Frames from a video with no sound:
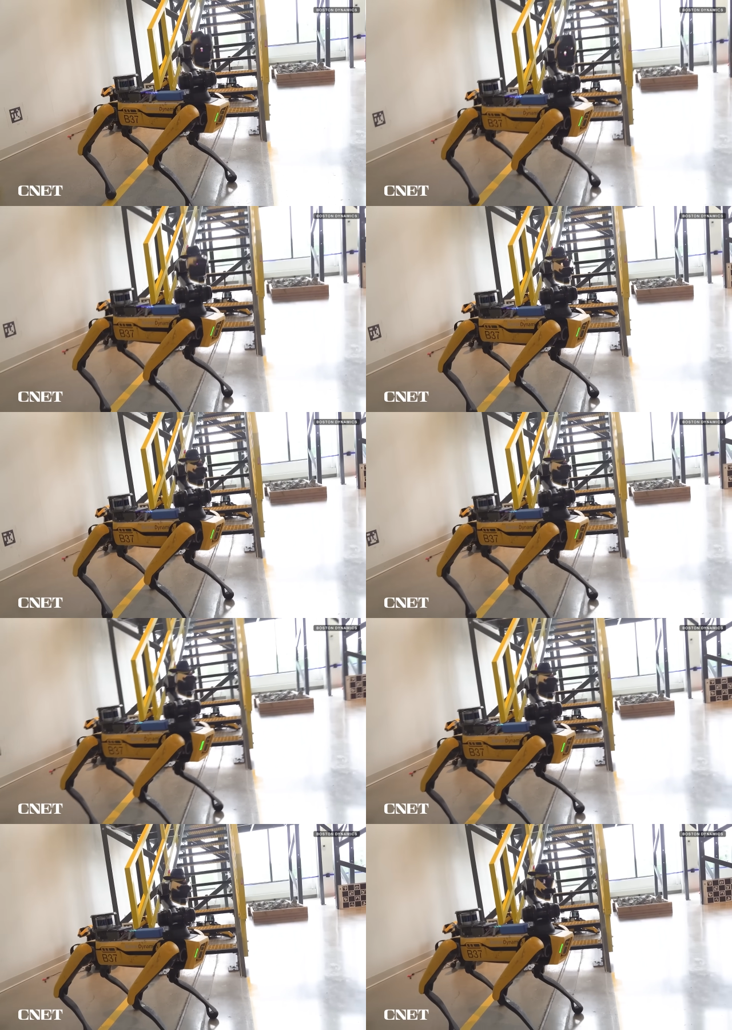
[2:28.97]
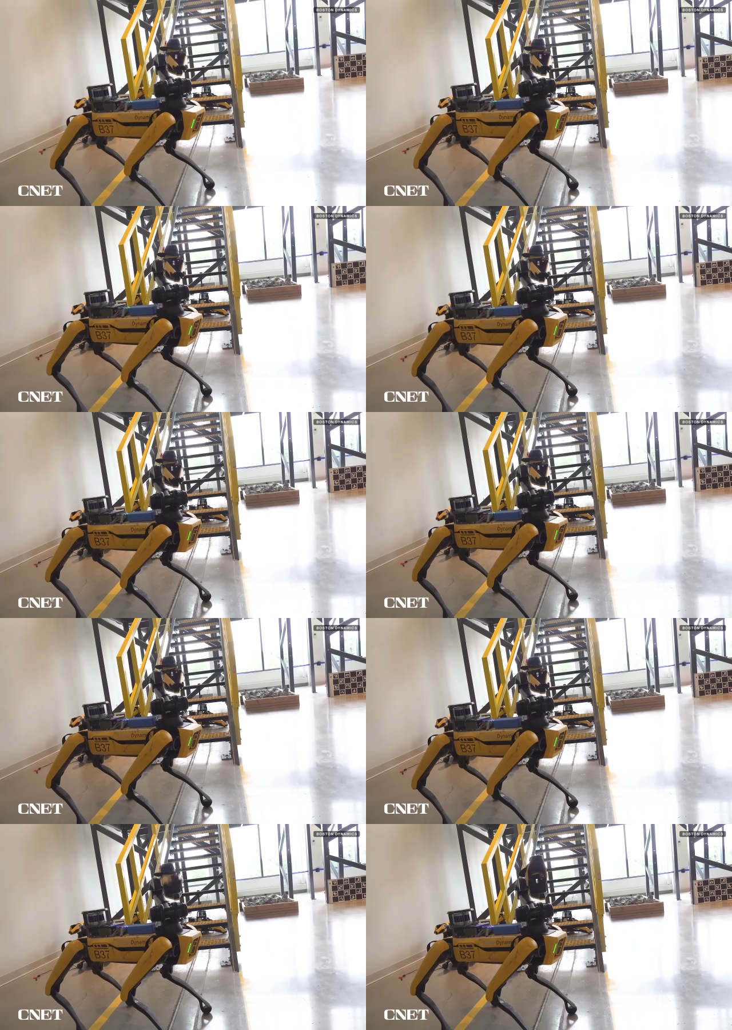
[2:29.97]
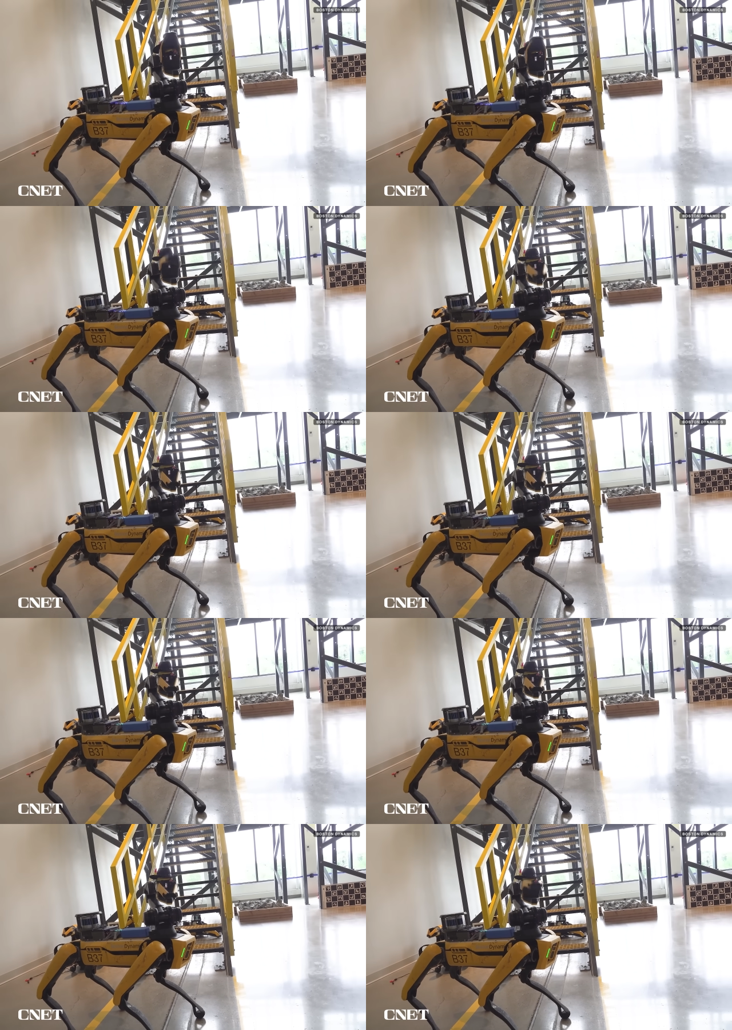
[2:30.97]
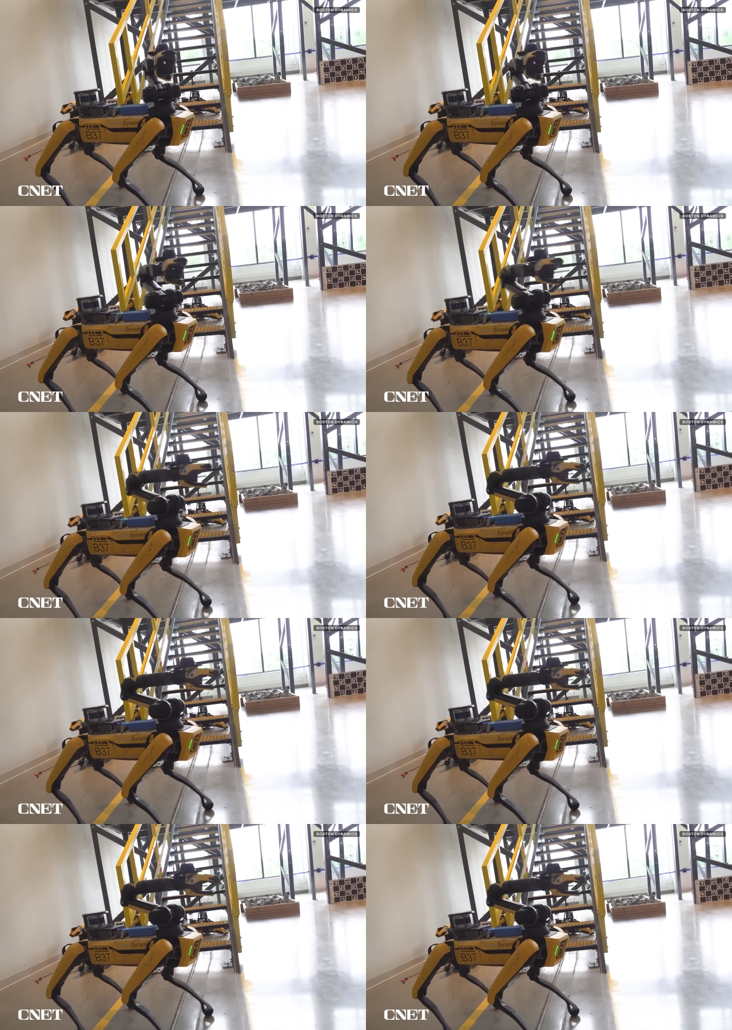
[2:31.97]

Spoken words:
(no speaker visible)